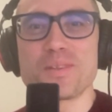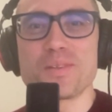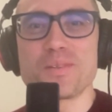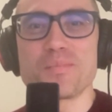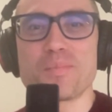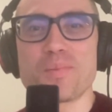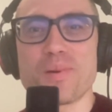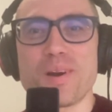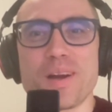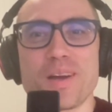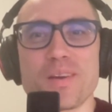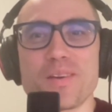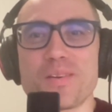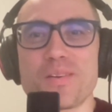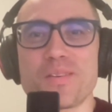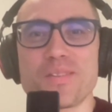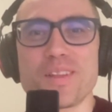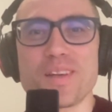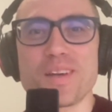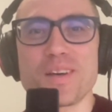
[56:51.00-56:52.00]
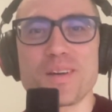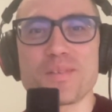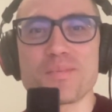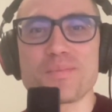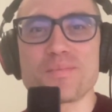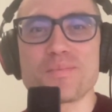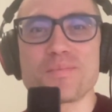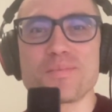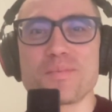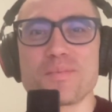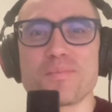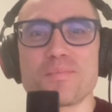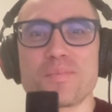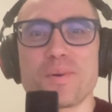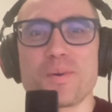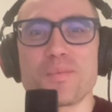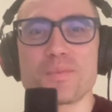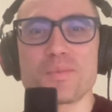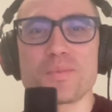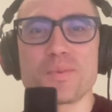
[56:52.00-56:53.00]
prior on them,
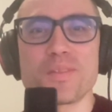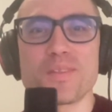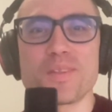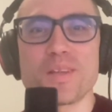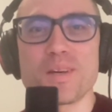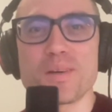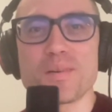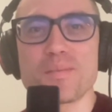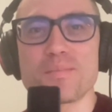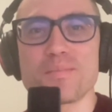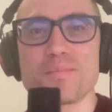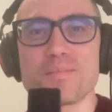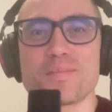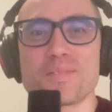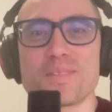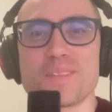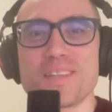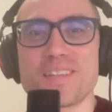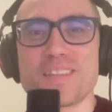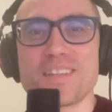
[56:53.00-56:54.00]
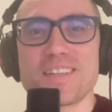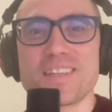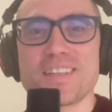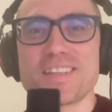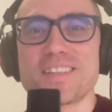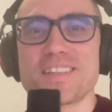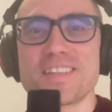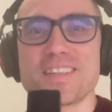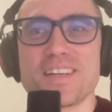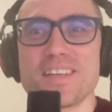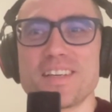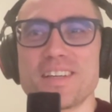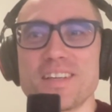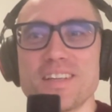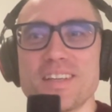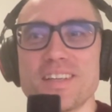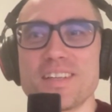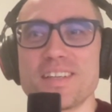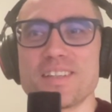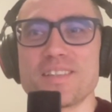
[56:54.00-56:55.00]
prompt with them,
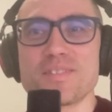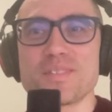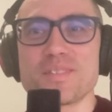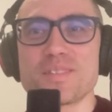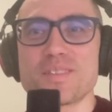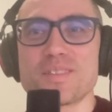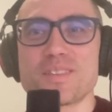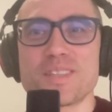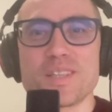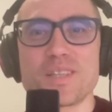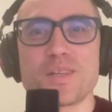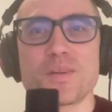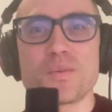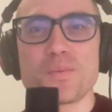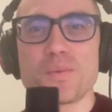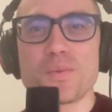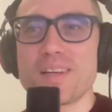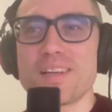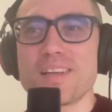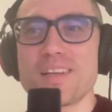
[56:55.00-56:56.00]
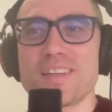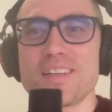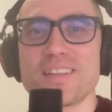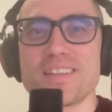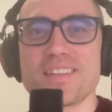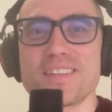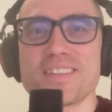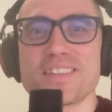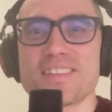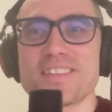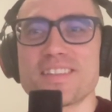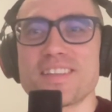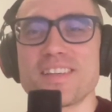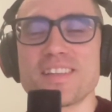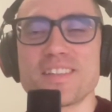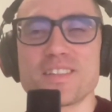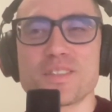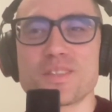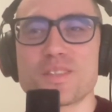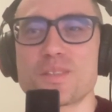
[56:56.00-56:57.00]
uh, take away,
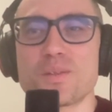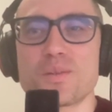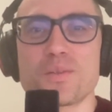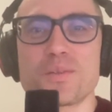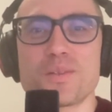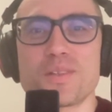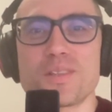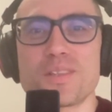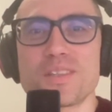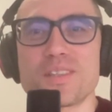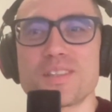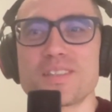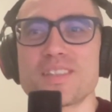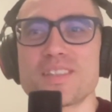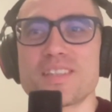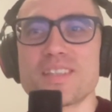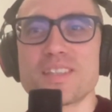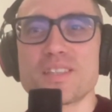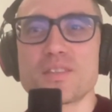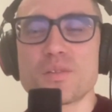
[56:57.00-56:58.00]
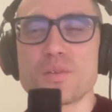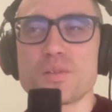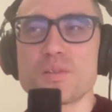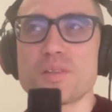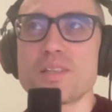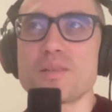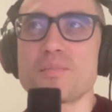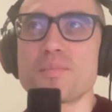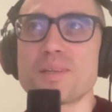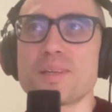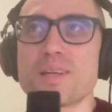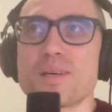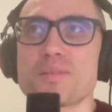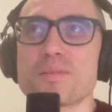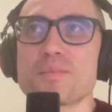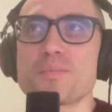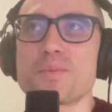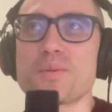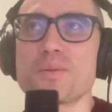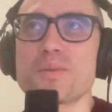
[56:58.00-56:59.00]
store. So it
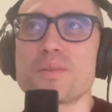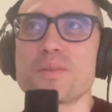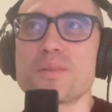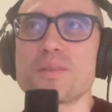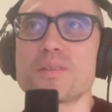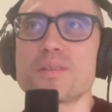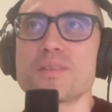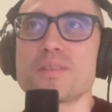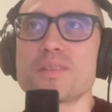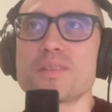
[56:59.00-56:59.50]
becomes more on the